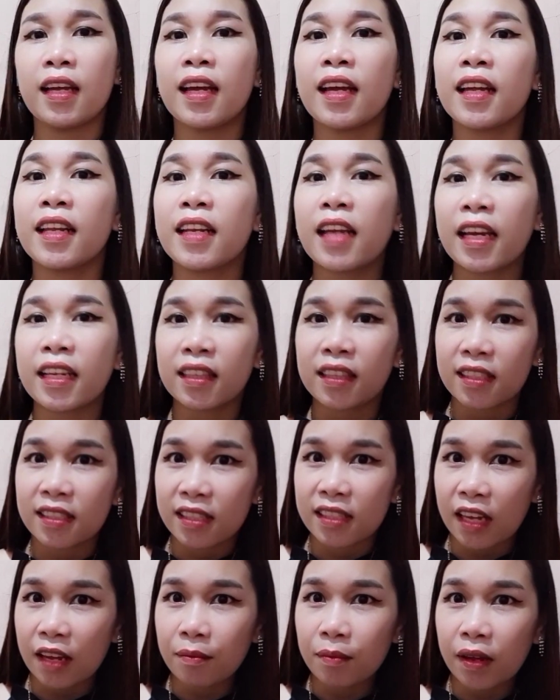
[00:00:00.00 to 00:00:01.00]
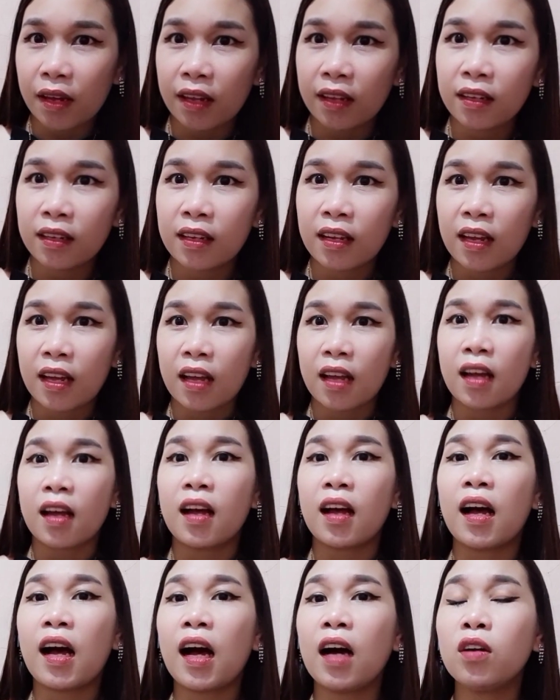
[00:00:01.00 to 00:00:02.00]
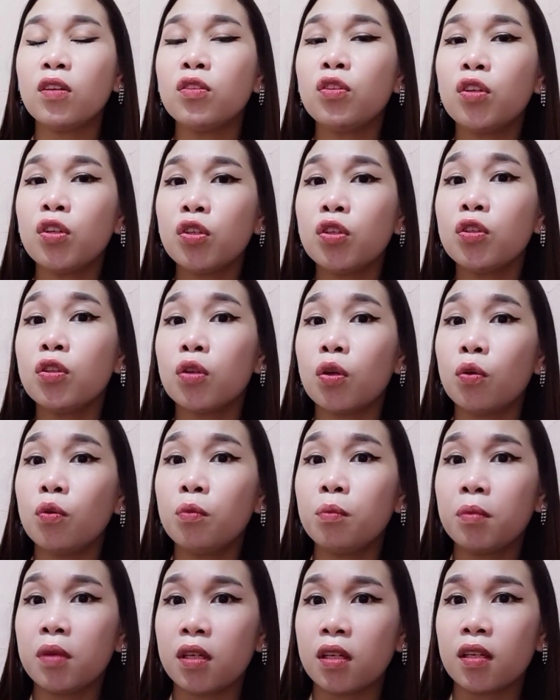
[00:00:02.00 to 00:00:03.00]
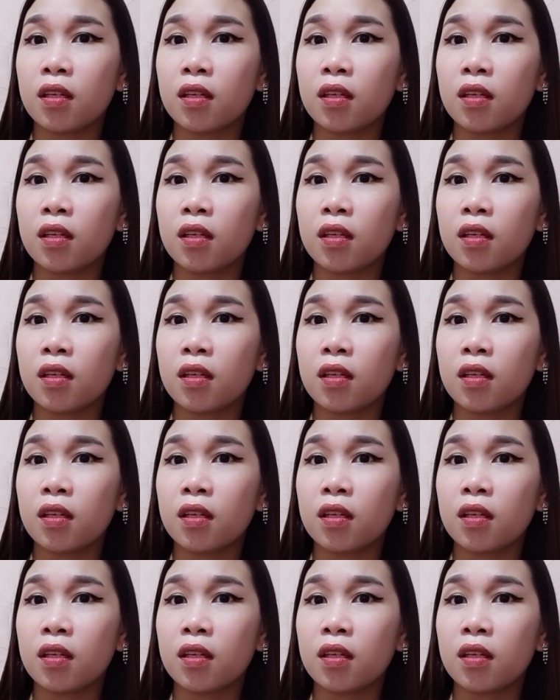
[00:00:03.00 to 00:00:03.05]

97, how do you know me?